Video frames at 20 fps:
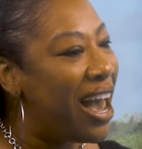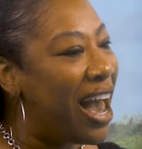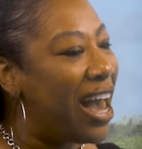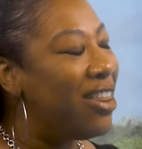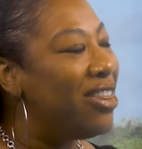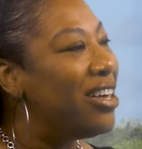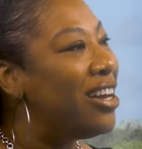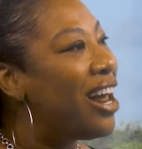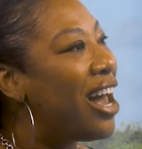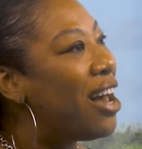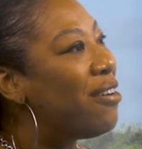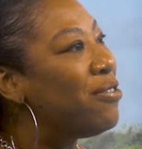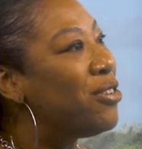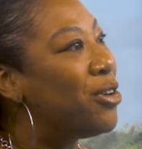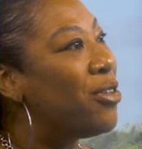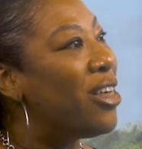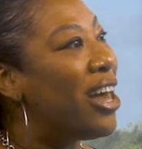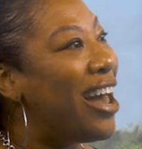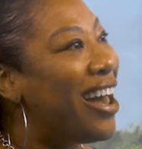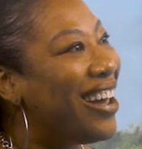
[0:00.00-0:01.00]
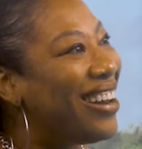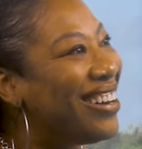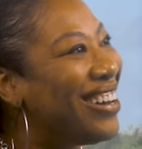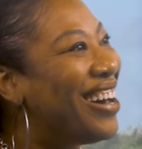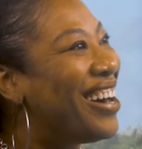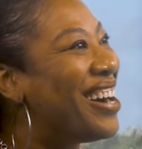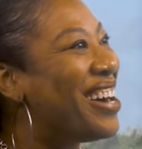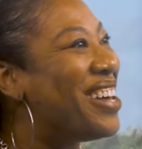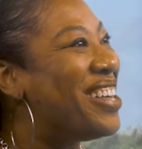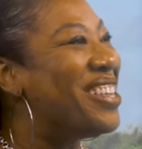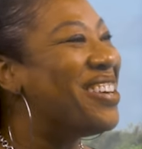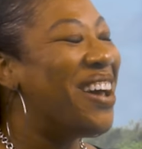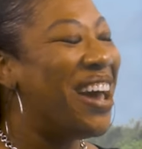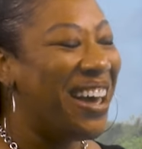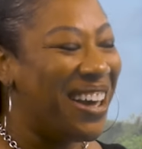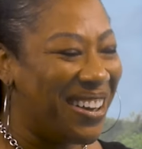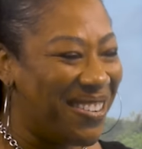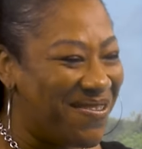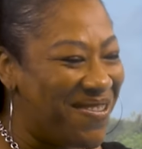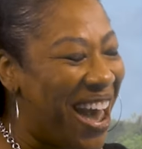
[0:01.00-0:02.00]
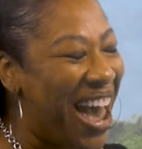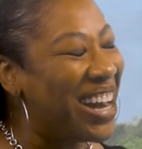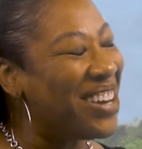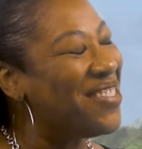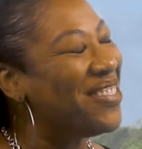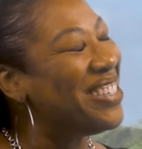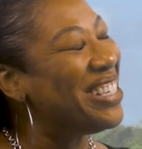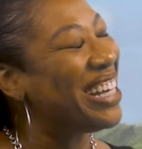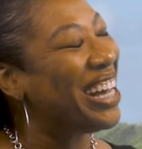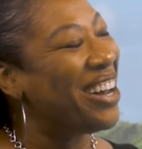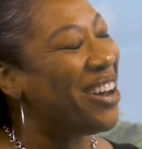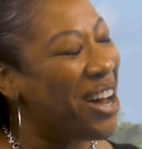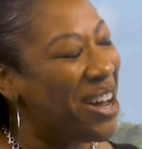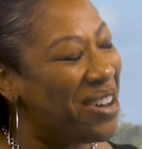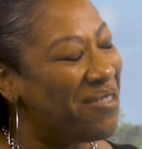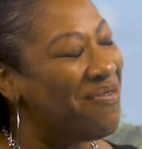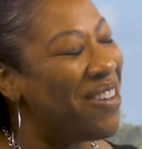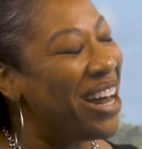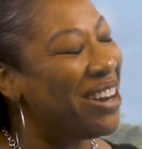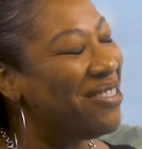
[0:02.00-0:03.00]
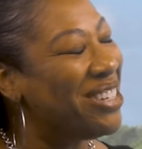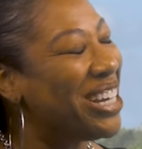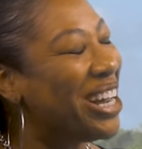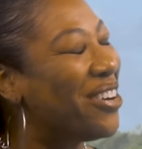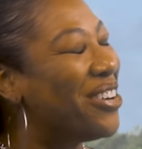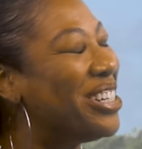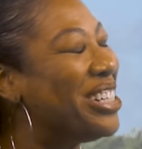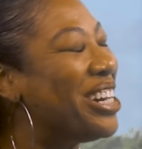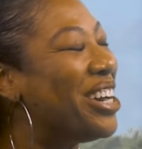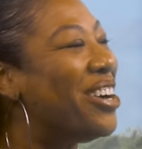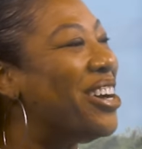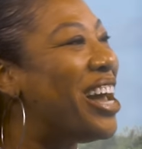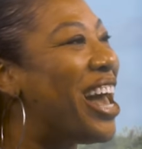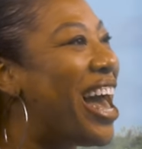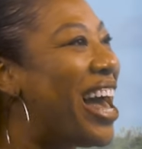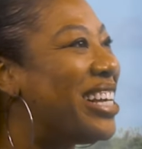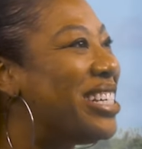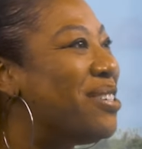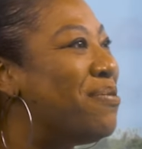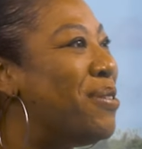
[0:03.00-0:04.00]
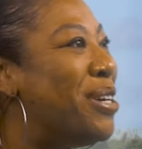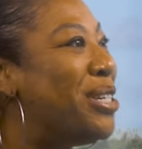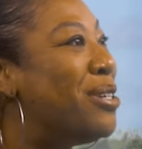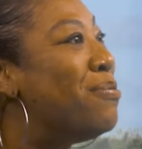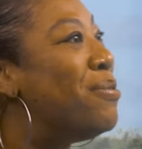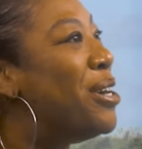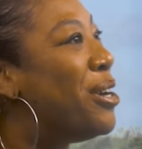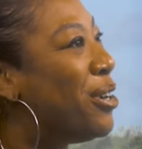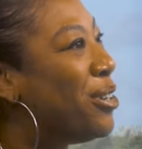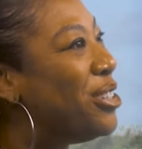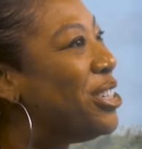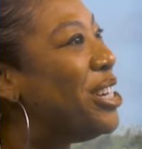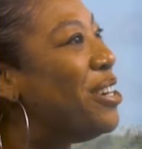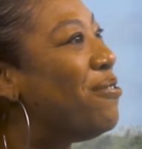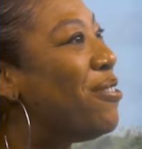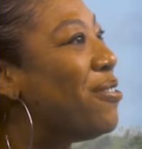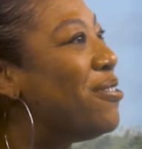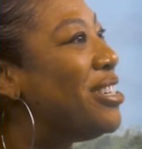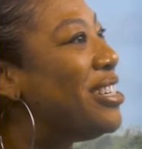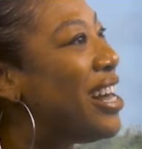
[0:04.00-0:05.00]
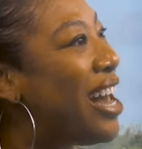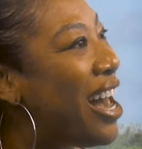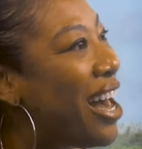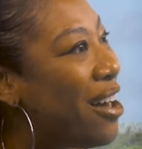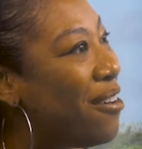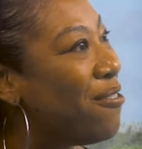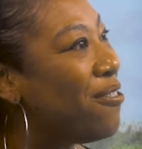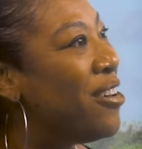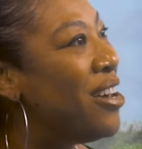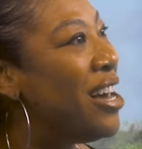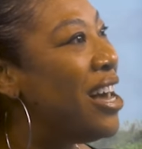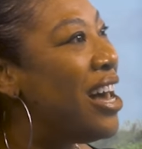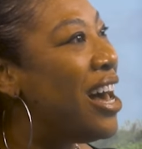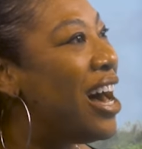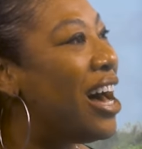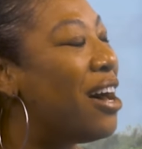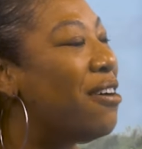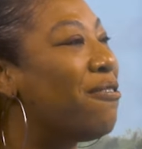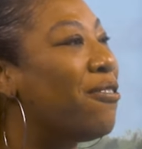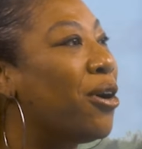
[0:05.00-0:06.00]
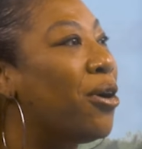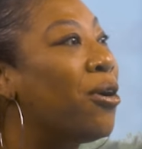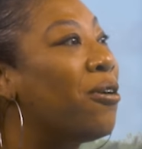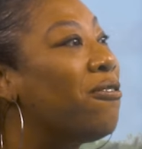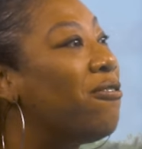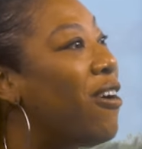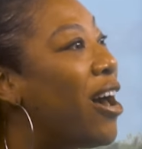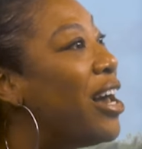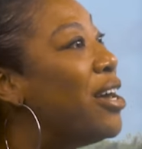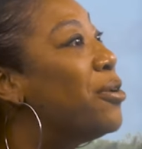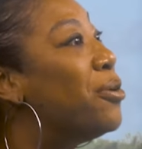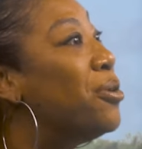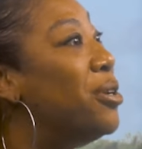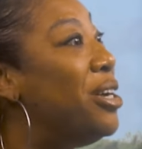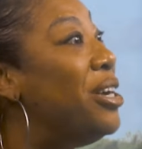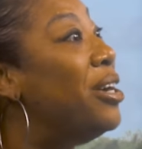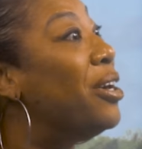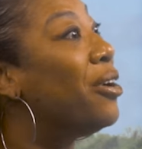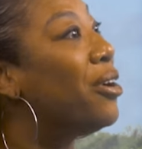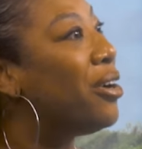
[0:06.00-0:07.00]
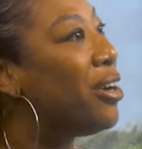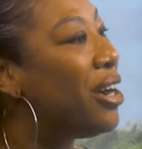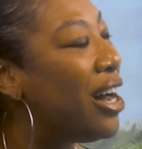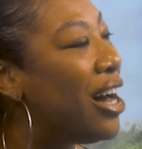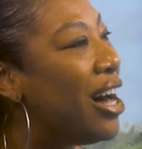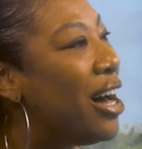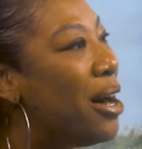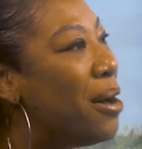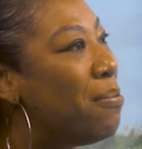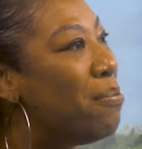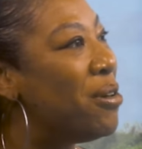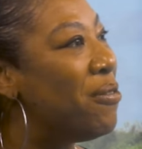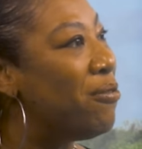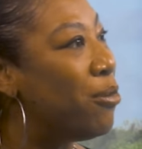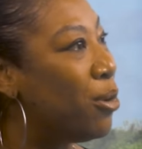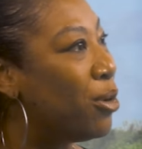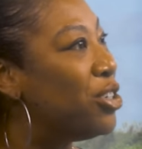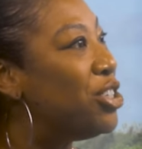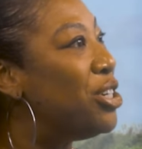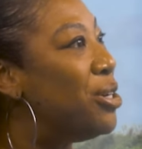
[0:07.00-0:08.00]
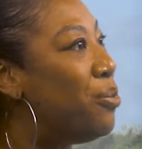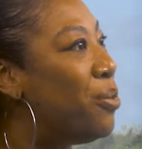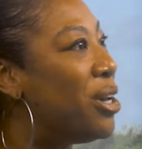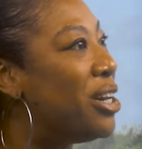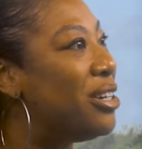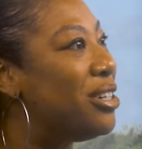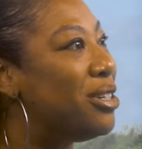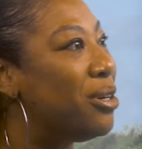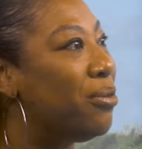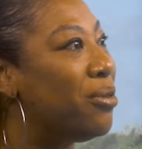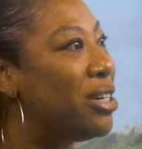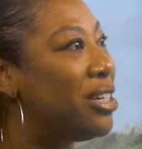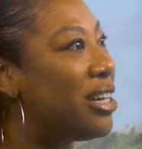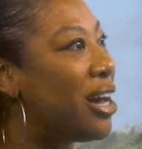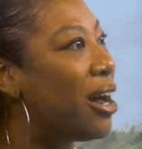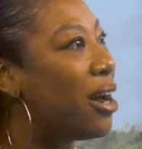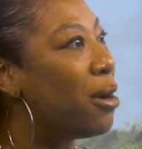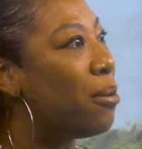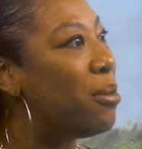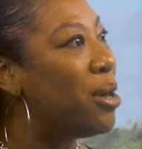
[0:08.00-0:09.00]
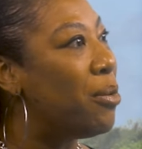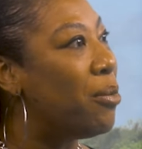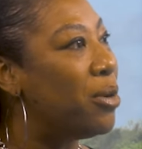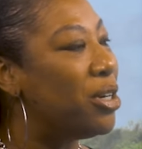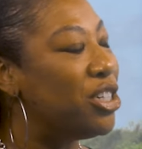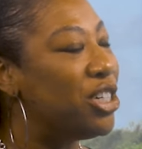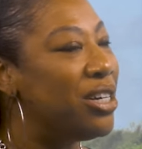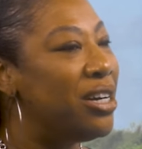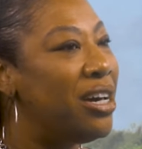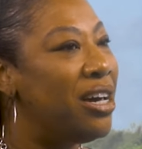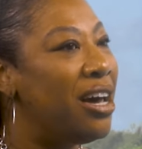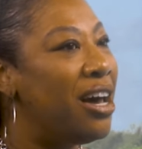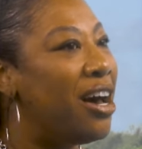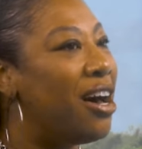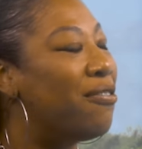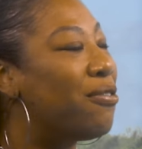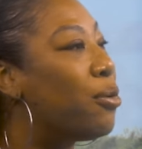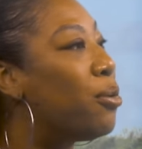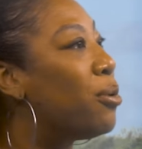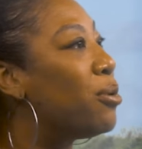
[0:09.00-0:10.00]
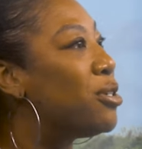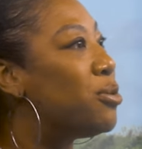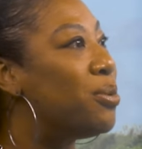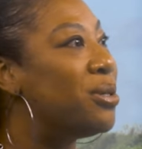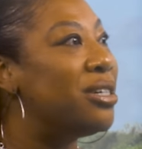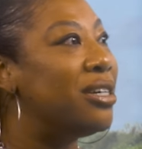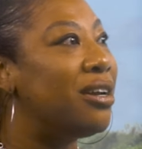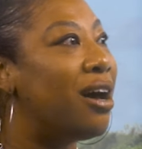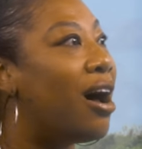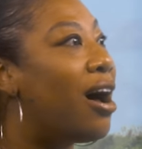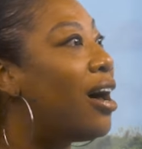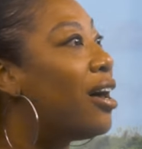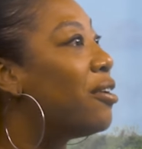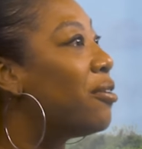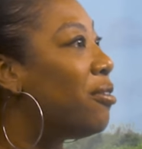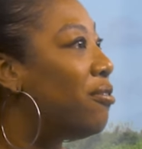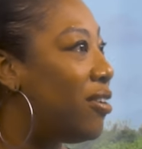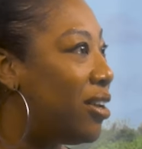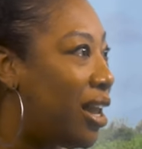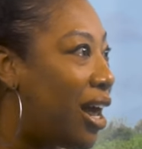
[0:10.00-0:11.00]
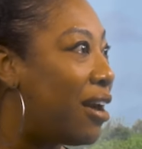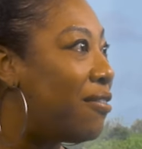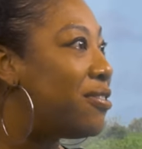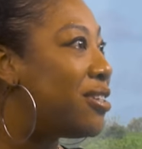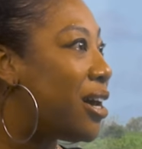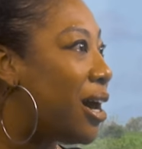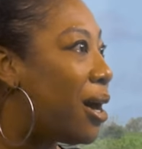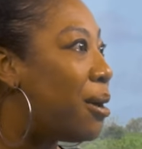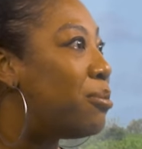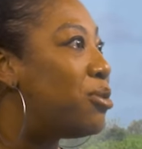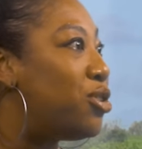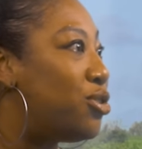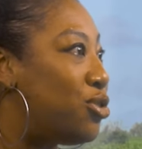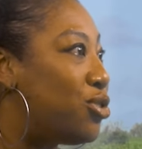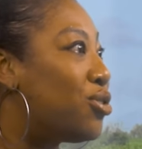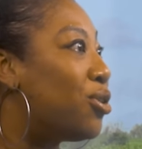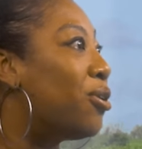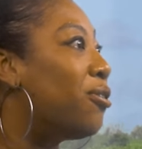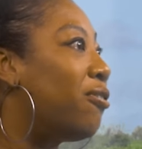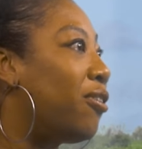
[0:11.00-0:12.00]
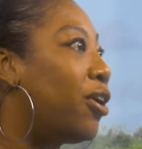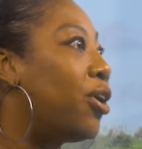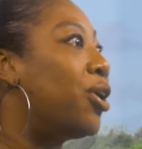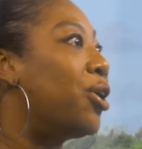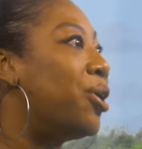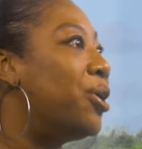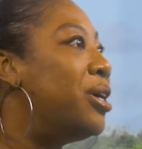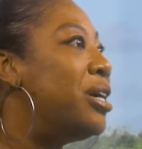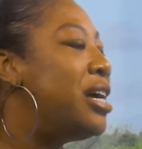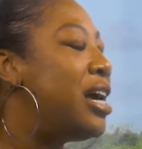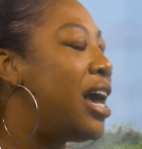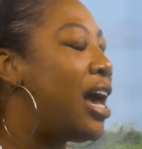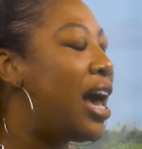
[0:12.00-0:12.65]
And then after that, Madam Secretary asked me to be her chief of staff for her final year before she went into retirement, which, of course, was an honor of a lifetime to serve her.